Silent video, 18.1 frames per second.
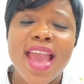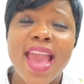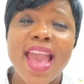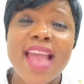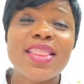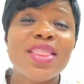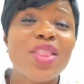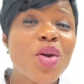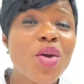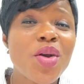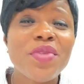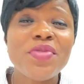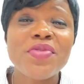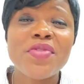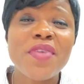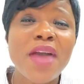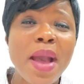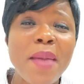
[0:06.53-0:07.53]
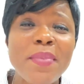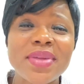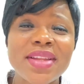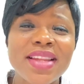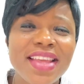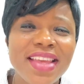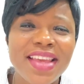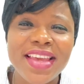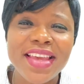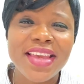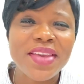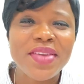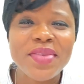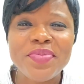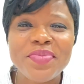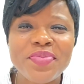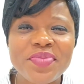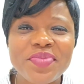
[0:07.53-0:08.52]
Hello,
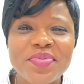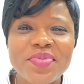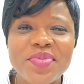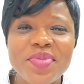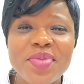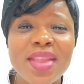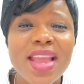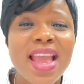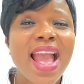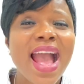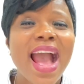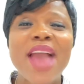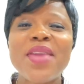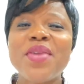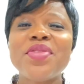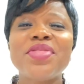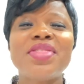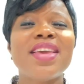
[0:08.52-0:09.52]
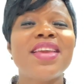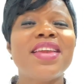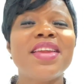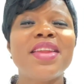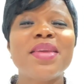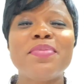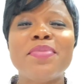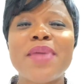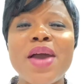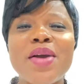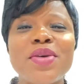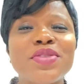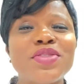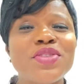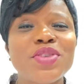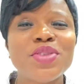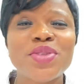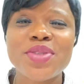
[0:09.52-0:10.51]
family. Are you thinking about
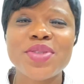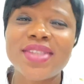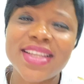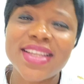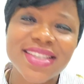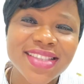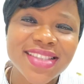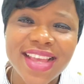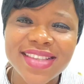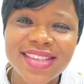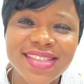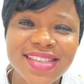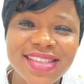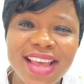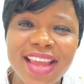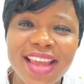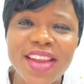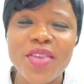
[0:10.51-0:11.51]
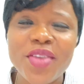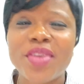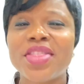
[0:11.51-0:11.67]
social distancing?